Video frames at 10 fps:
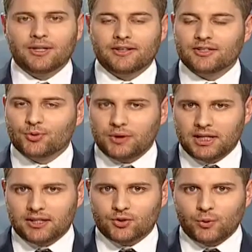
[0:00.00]
Well, this
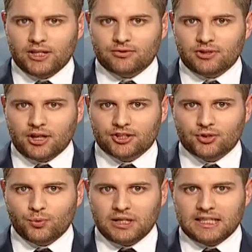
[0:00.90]
week is Waste
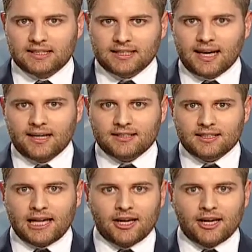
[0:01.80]
Reduction Week in Canada,